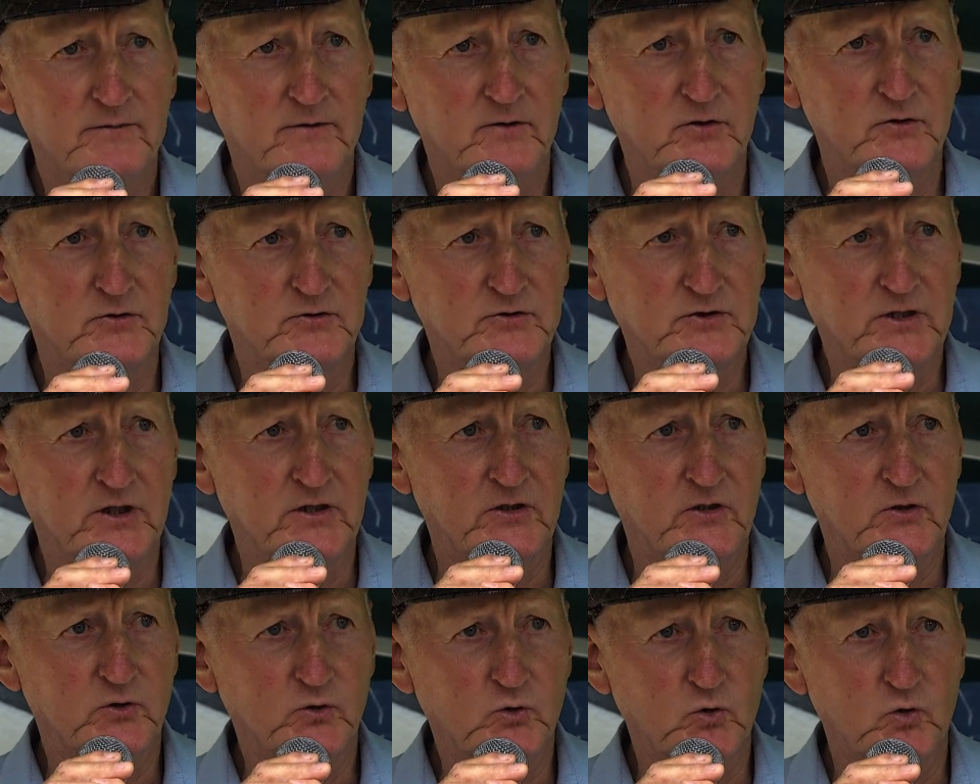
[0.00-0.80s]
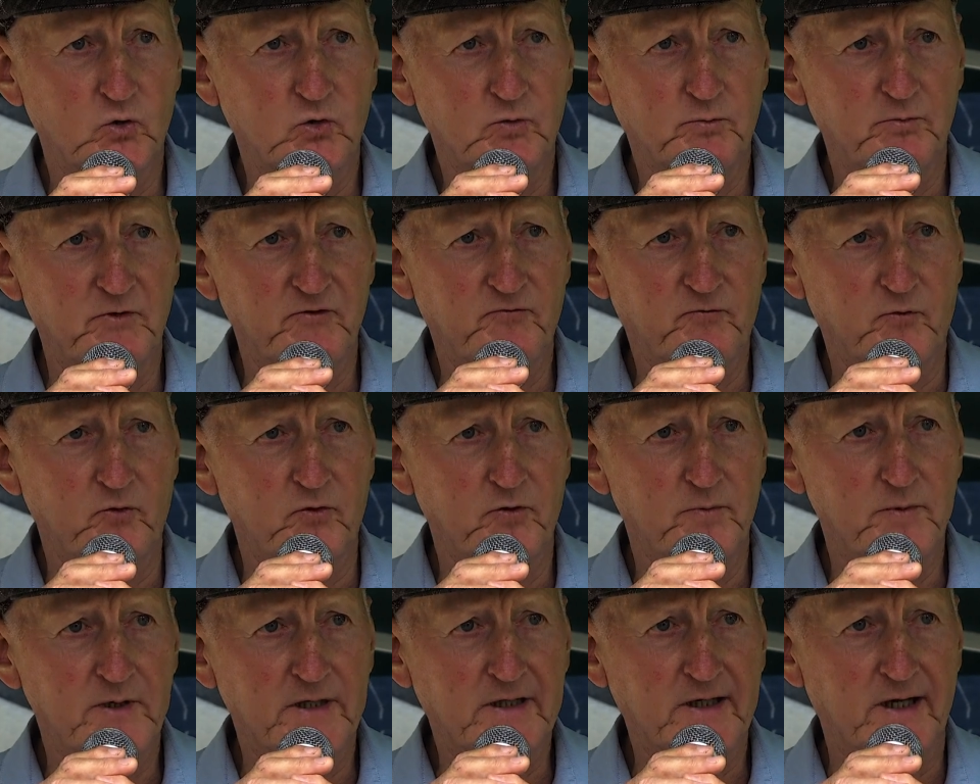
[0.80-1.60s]
Lieutenant Cook
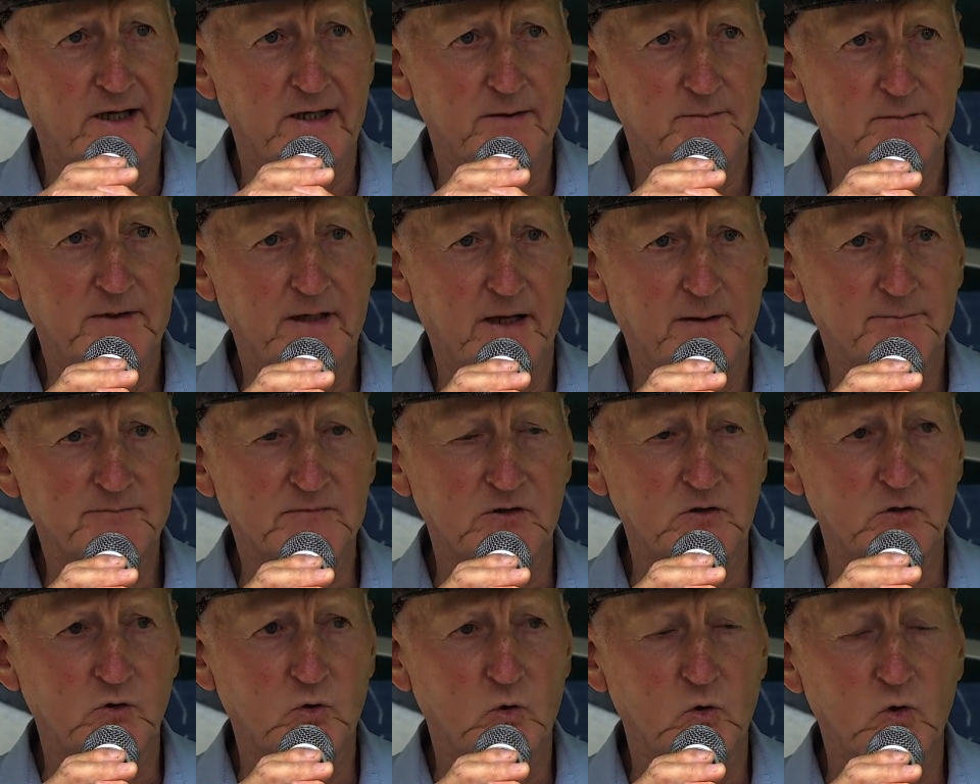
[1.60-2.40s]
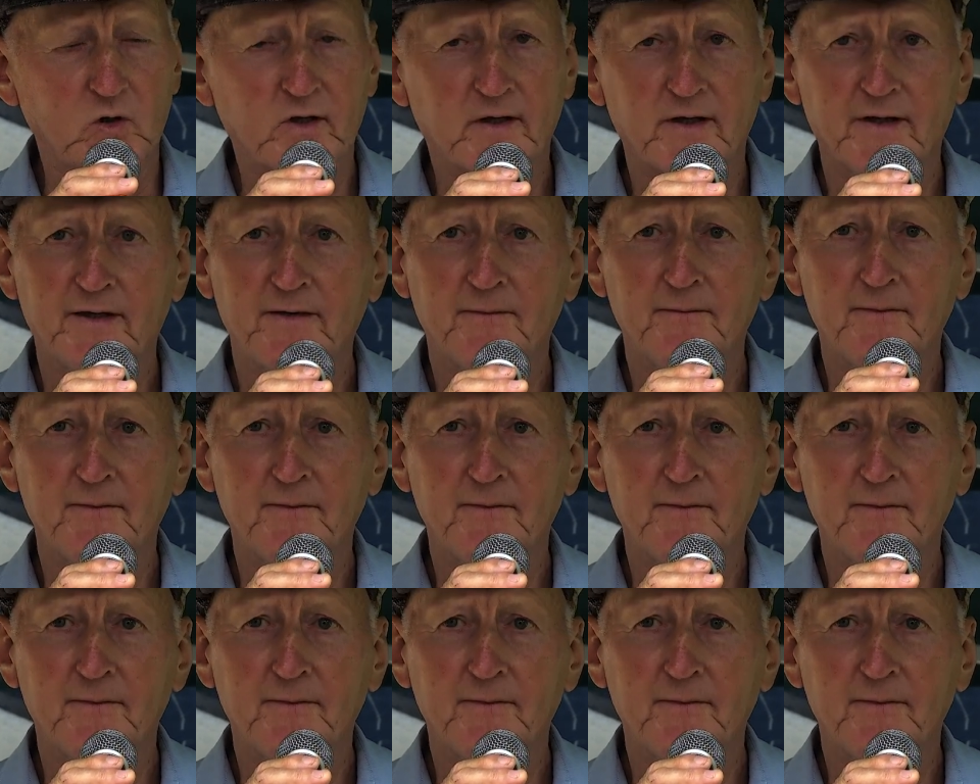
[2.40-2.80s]
before he became Captain Cook.